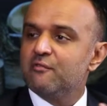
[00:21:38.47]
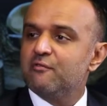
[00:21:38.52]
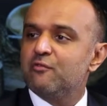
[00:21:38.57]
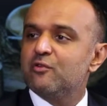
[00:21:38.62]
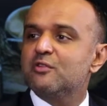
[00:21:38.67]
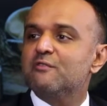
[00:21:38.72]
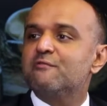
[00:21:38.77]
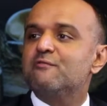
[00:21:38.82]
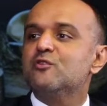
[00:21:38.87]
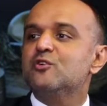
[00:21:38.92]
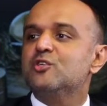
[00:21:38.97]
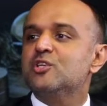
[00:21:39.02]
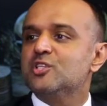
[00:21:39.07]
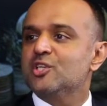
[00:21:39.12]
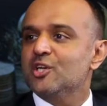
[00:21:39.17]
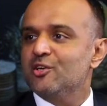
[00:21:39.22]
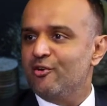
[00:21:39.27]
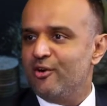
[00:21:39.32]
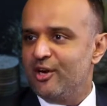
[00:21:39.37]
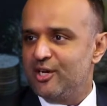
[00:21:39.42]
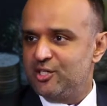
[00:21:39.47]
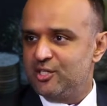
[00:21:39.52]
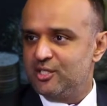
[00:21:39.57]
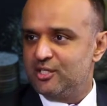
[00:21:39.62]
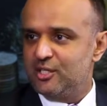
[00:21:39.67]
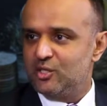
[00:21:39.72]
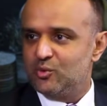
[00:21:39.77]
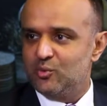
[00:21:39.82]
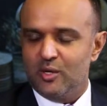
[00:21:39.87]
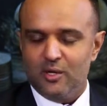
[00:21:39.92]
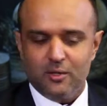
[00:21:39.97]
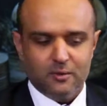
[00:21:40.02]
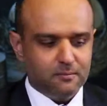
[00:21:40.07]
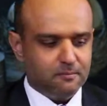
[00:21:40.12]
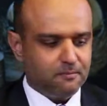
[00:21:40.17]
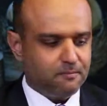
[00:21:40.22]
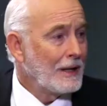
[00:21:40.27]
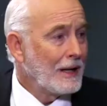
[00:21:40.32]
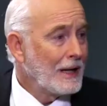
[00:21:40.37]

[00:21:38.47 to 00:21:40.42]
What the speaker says: for the future generations as well.